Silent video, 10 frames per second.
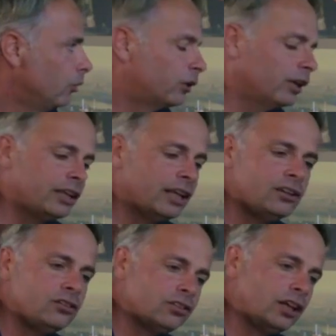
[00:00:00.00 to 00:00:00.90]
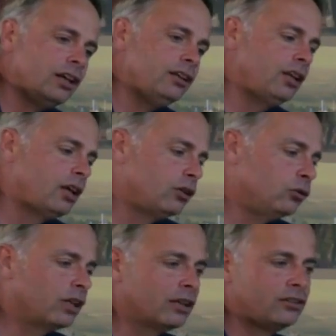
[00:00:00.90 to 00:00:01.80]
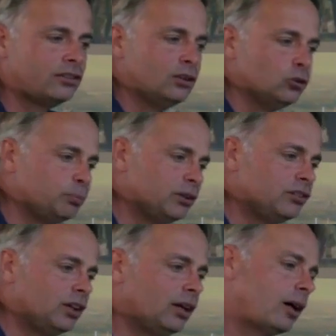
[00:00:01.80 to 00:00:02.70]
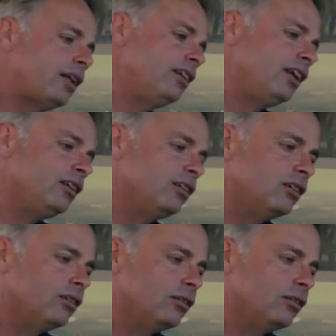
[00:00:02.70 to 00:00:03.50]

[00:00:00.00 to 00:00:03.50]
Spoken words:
You can get inside, you can sell your pizza, and then